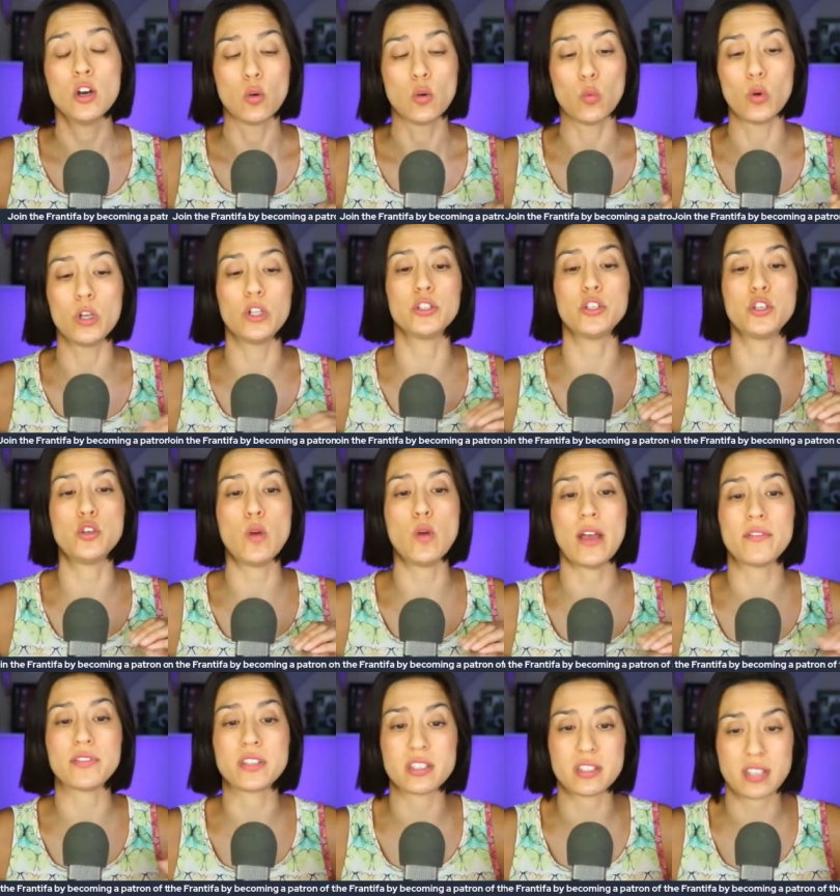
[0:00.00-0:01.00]
Will you
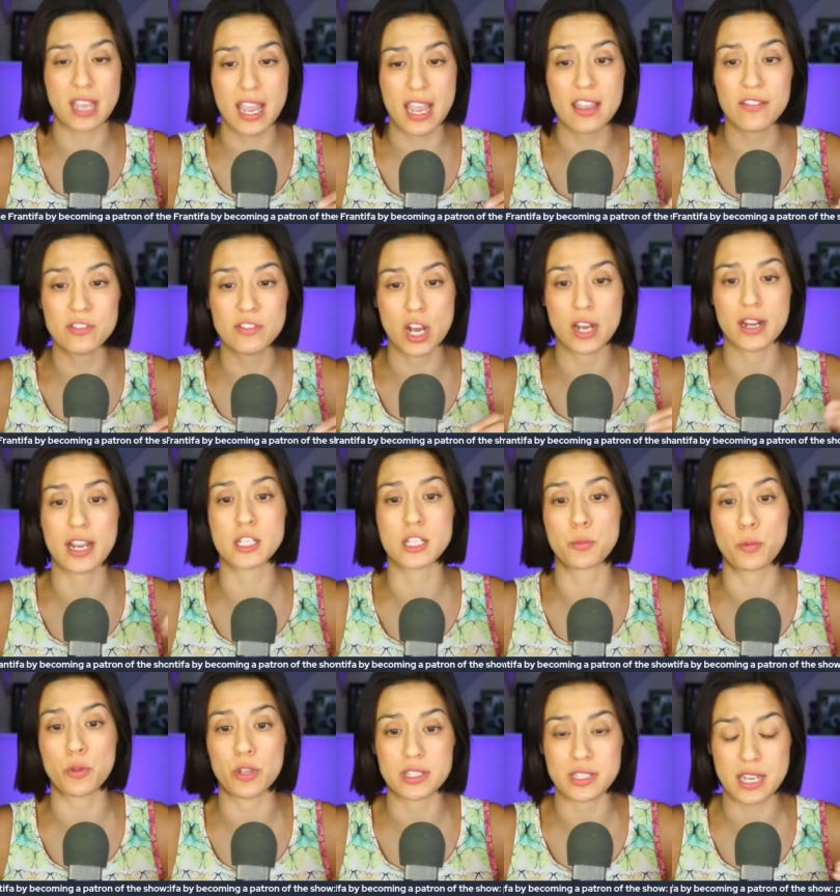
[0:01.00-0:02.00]
have saved on
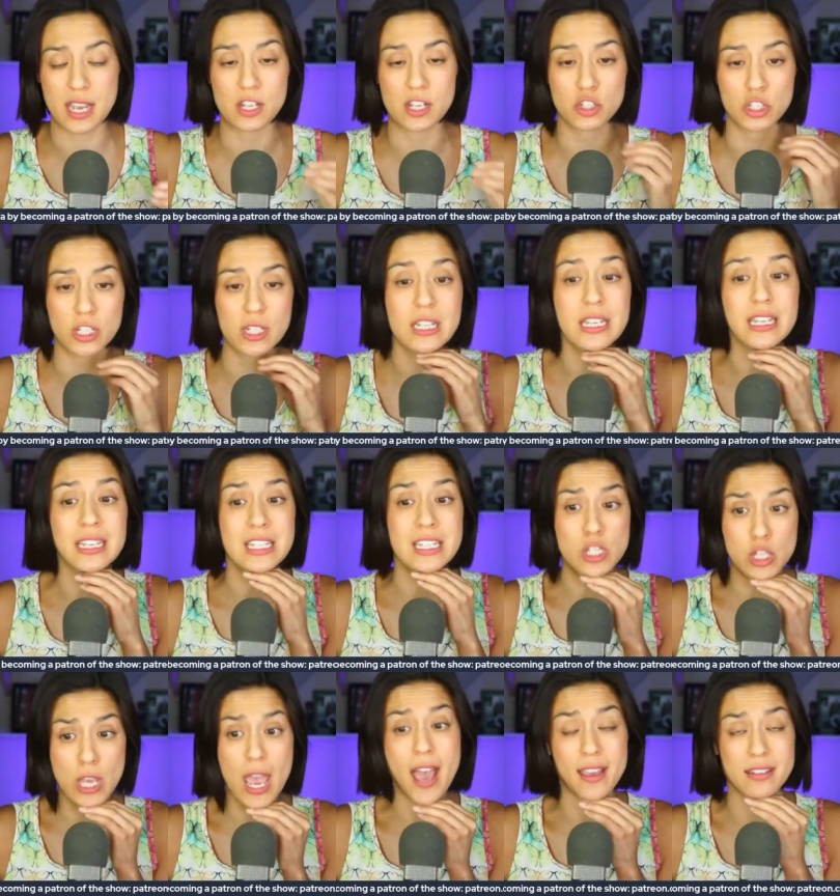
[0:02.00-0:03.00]
exploitation?
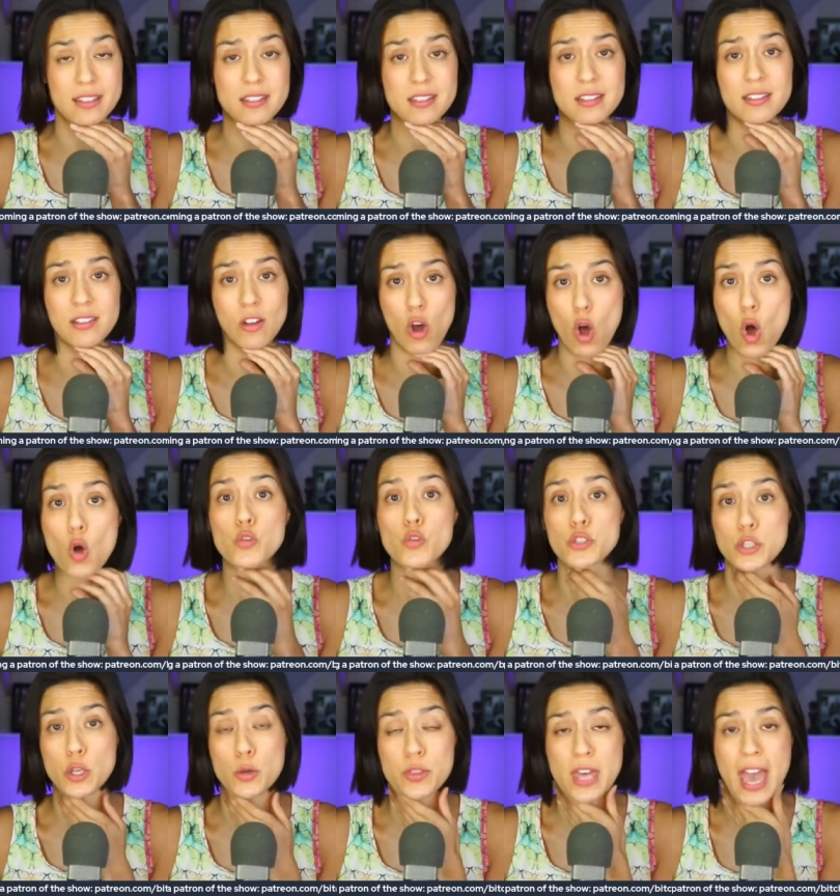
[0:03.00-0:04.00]
Yes,
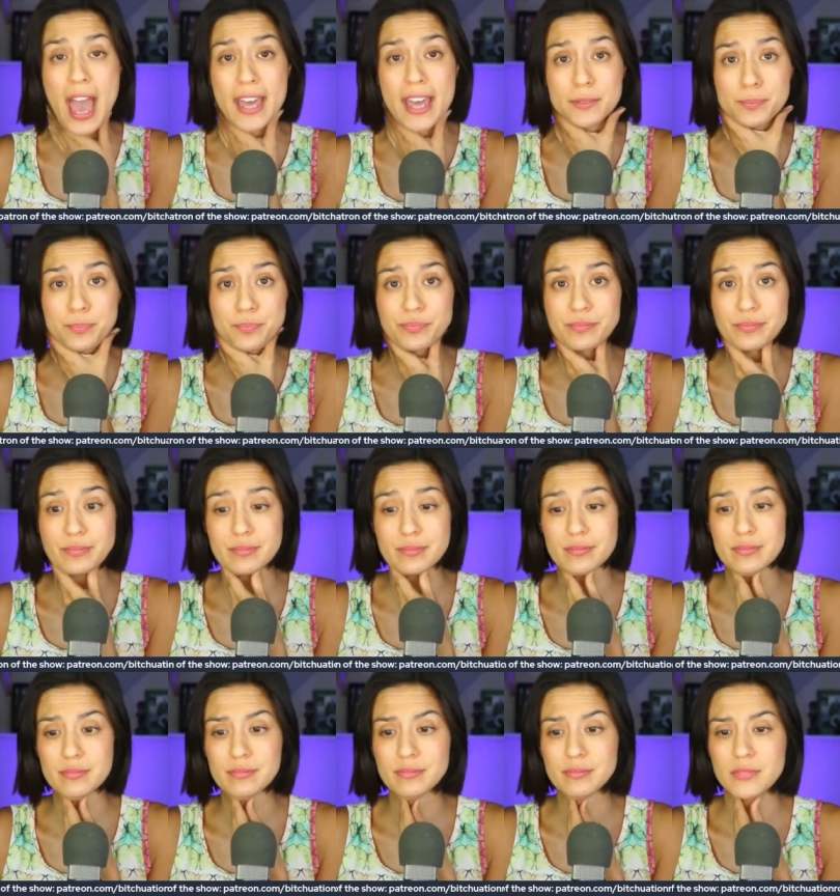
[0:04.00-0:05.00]
also that.
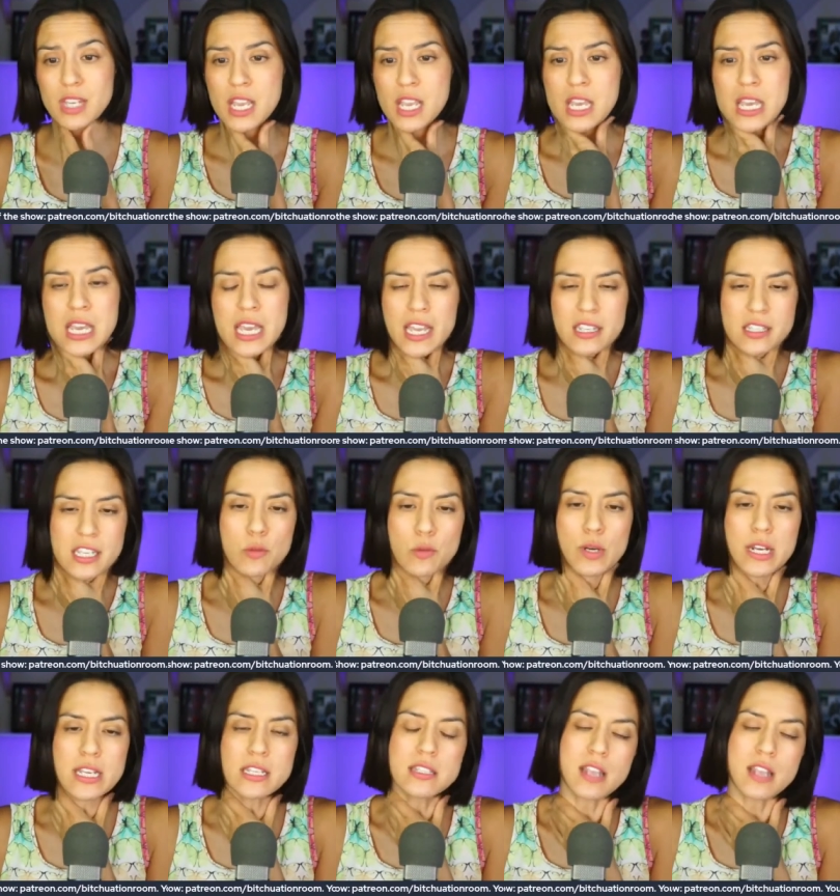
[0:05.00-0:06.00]
It's like
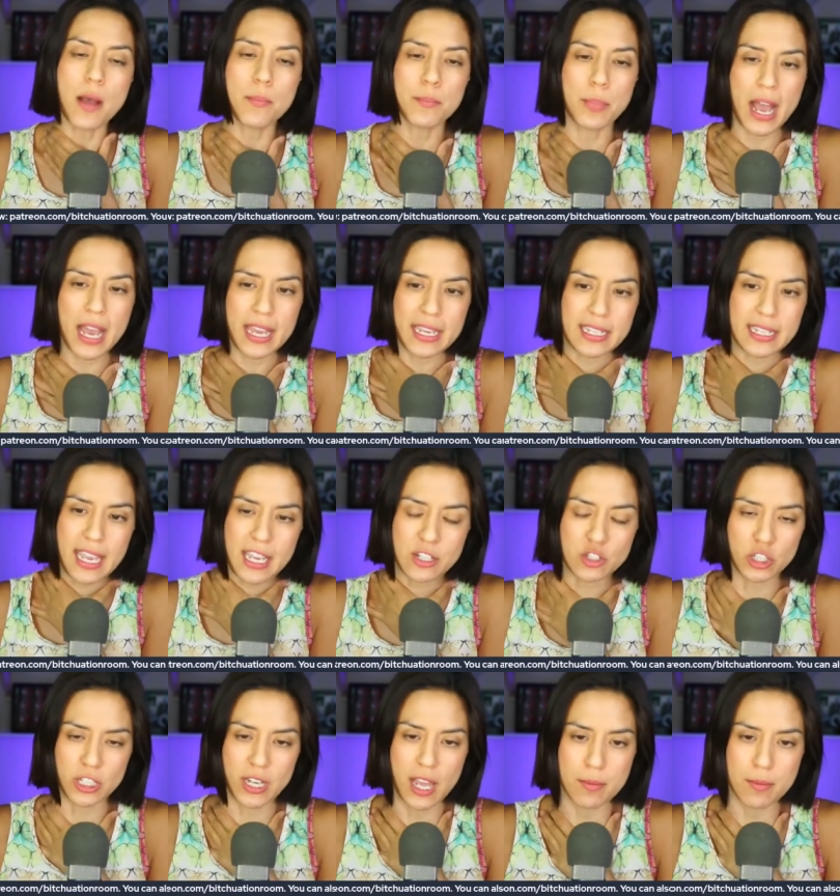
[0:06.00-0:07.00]
when I stopped buying
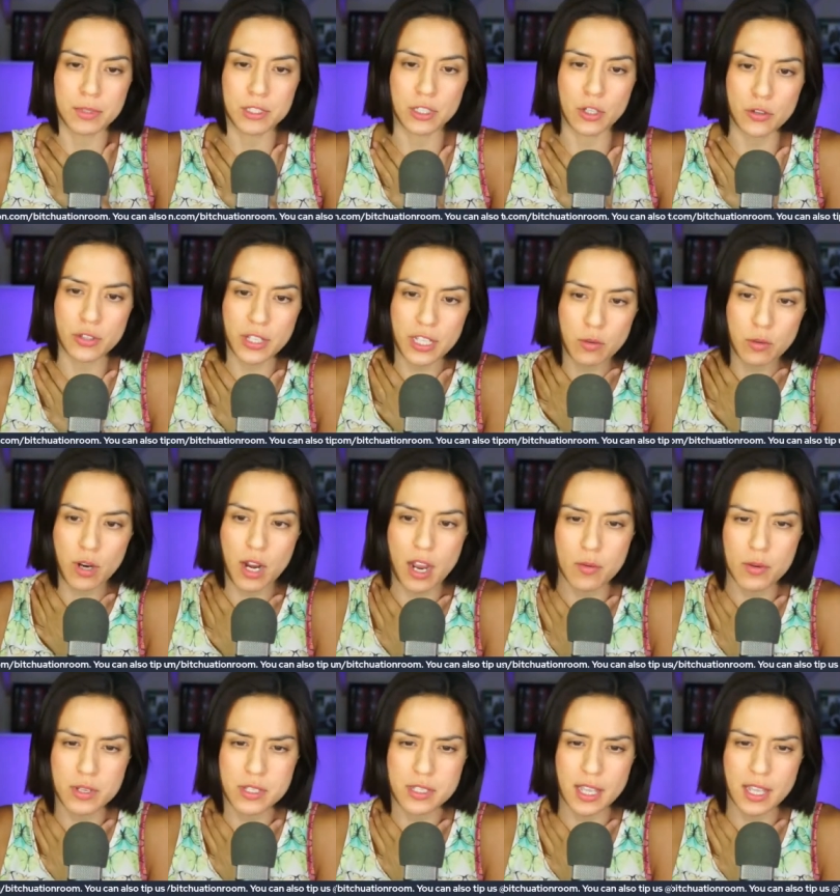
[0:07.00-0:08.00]
H&M clothing where I
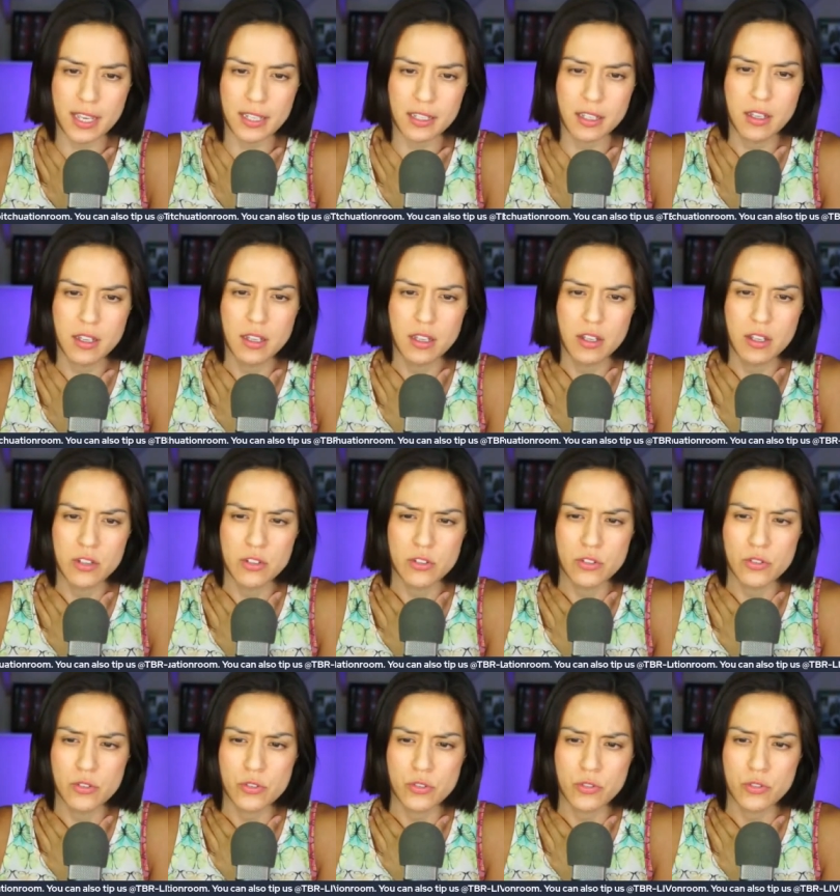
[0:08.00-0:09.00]
was like
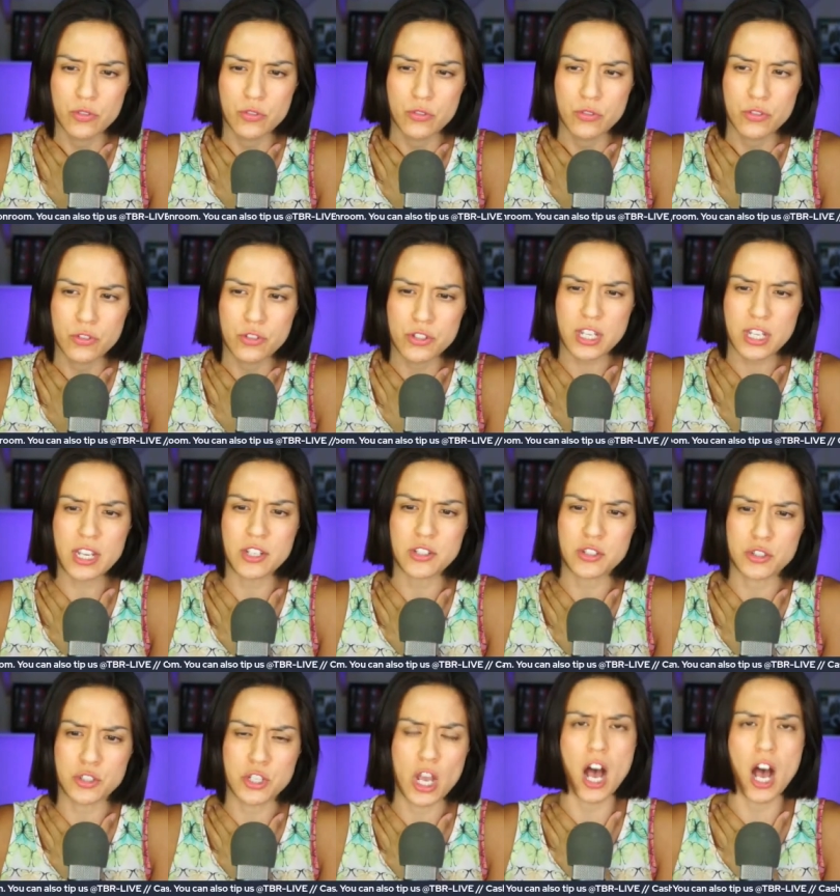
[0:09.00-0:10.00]

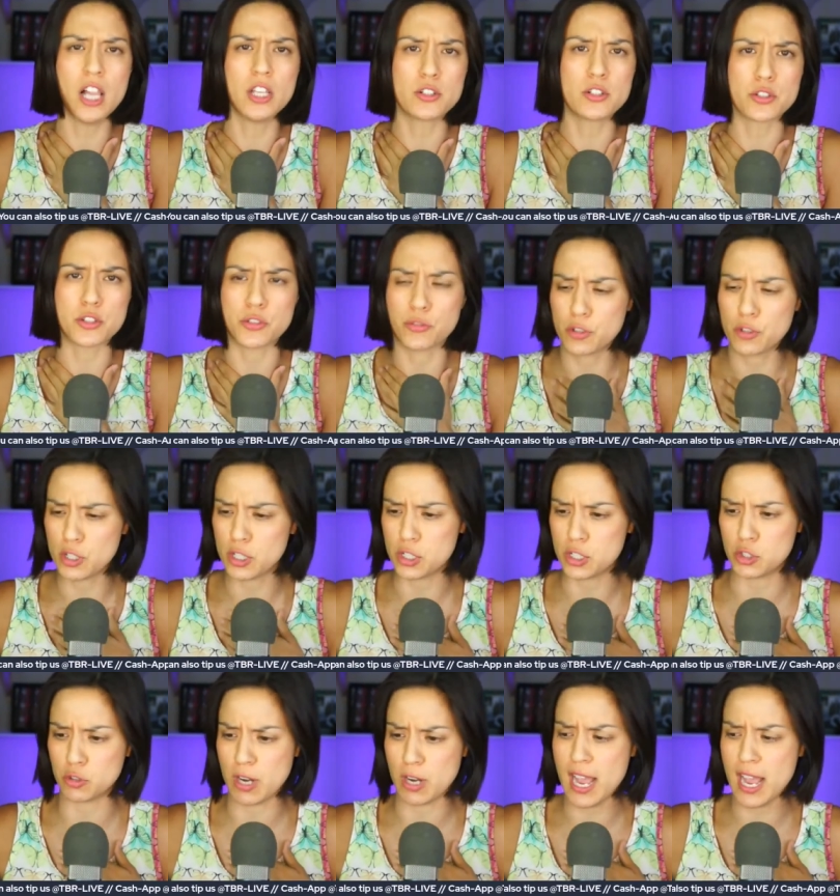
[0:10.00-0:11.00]
$6 for a
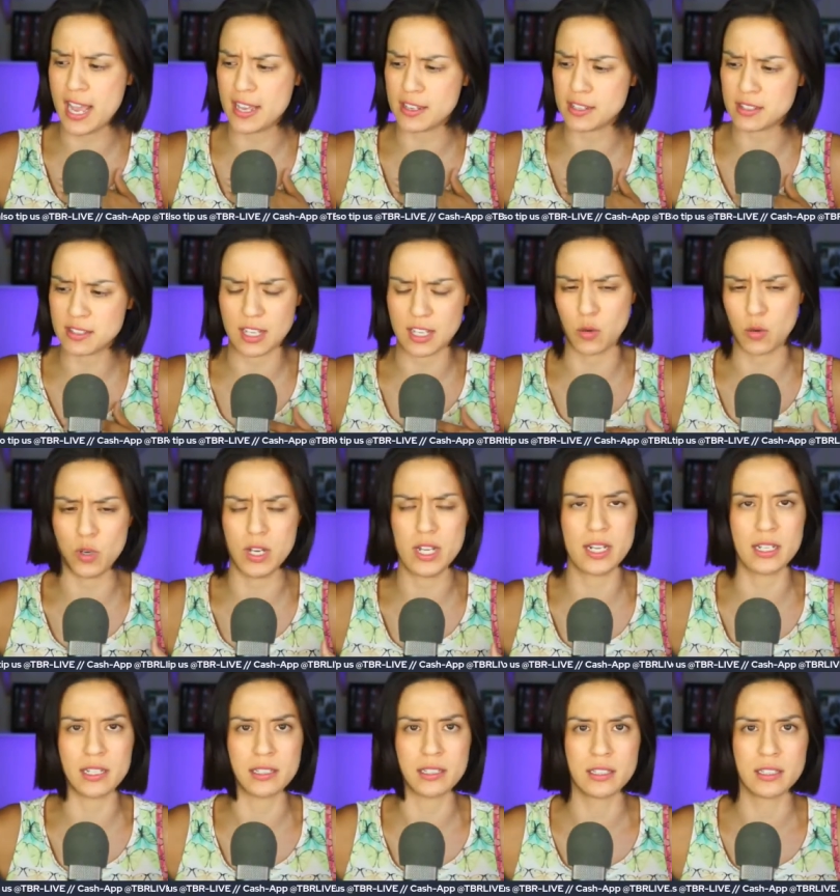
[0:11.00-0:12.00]
dress, like
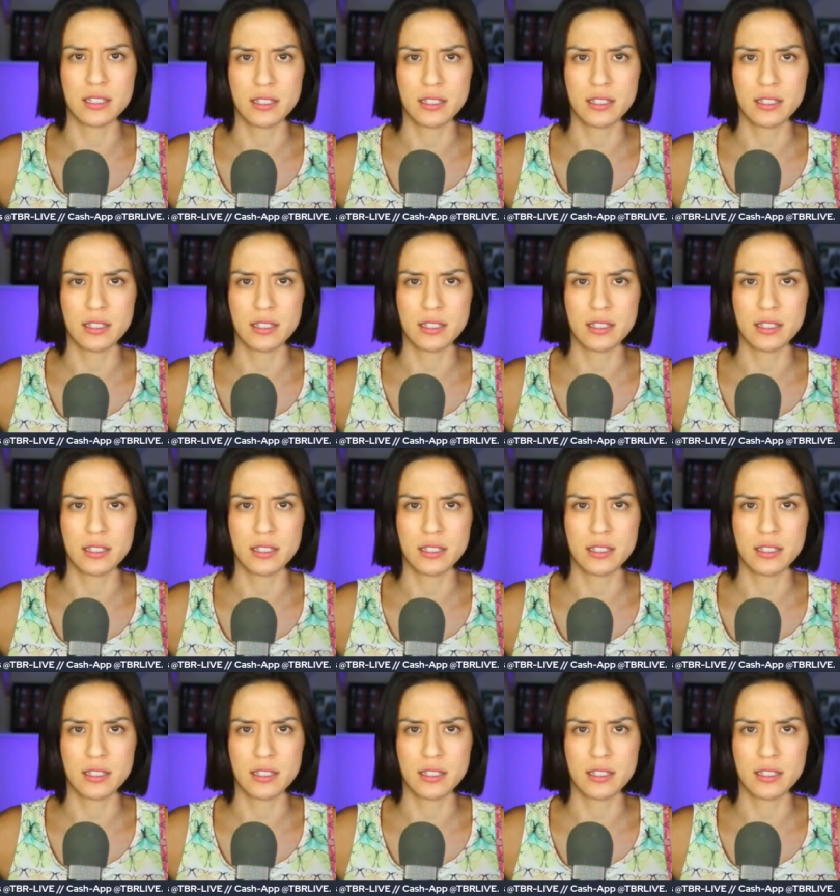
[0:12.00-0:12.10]
what a